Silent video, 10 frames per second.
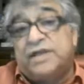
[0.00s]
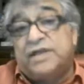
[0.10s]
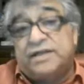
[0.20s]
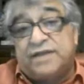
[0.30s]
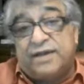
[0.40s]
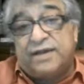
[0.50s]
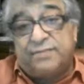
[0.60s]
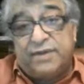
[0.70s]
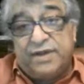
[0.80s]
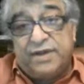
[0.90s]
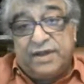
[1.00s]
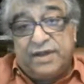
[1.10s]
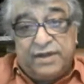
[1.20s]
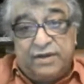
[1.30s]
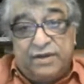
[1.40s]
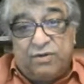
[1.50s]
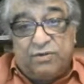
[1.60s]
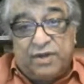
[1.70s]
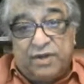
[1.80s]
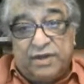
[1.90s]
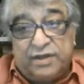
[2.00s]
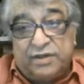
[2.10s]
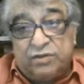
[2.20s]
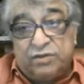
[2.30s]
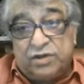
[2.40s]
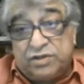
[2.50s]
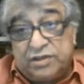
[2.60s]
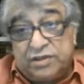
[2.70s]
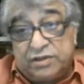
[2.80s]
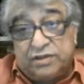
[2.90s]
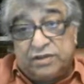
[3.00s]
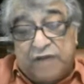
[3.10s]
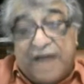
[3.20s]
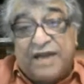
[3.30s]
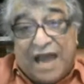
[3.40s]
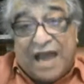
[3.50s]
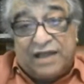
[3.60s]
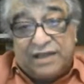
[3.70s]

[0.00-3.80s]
that time. You know, and, you know, there's nine